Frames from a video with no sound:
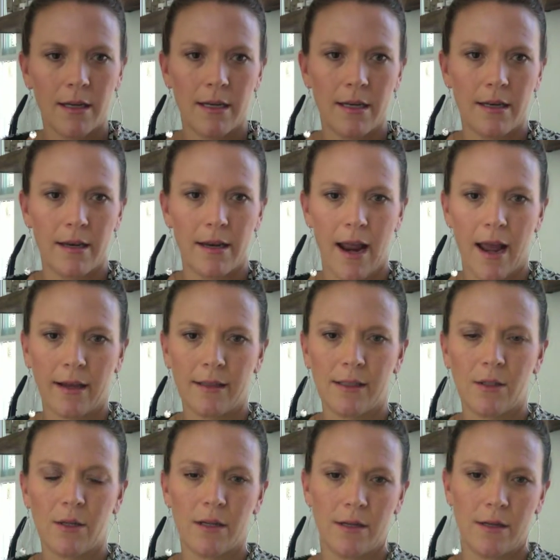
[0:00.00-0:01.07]

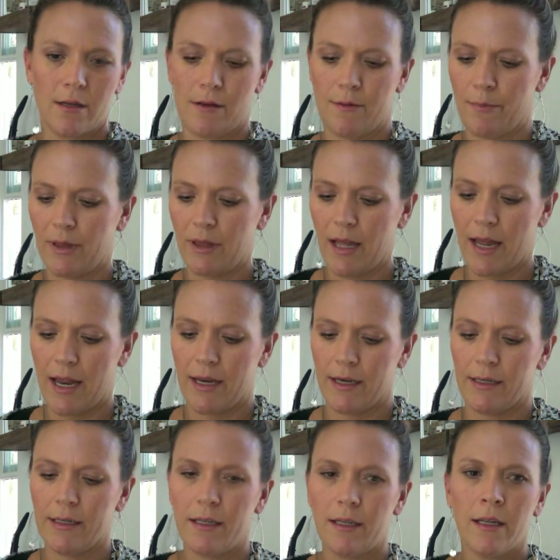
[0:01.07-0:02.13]
Next
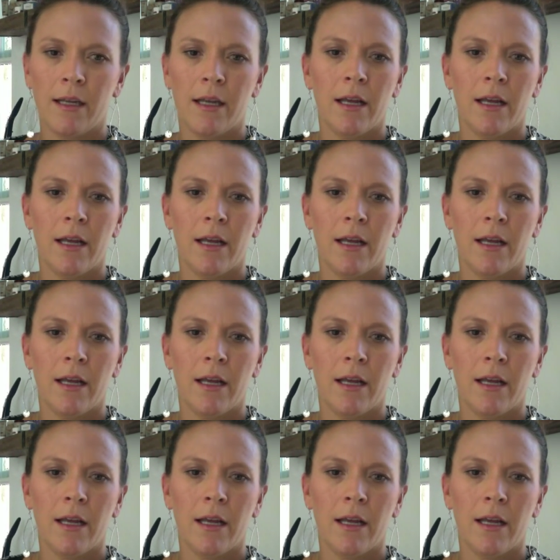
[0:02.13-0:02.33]
blend